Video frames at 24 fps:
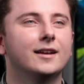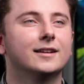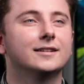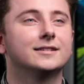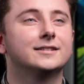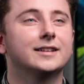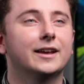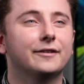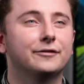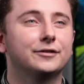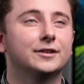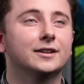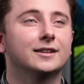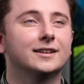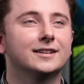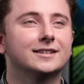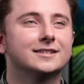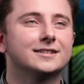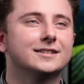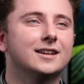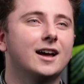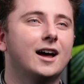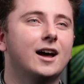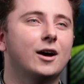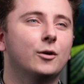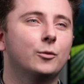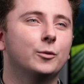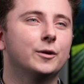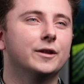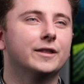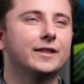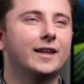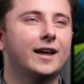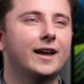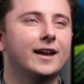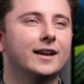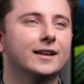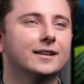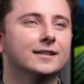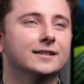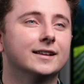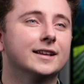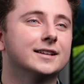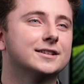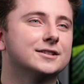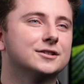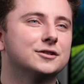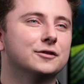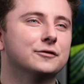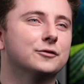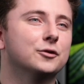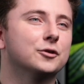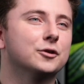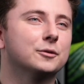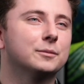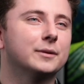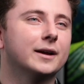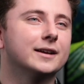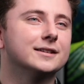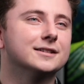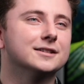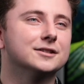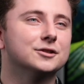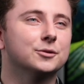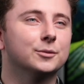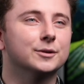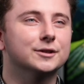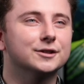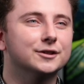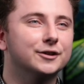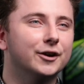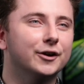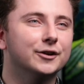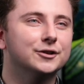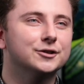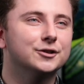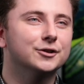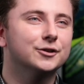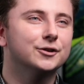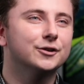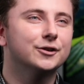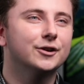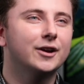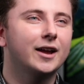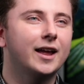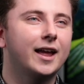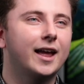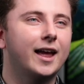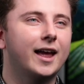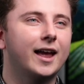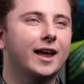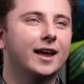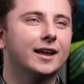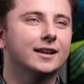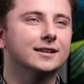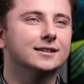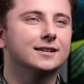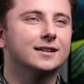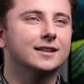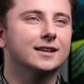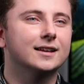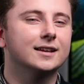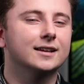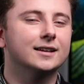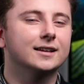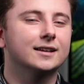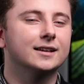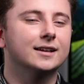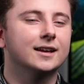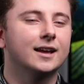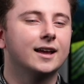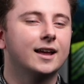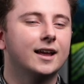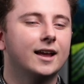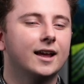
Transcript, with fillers: Definitely start with a list of all the places you want to go to and the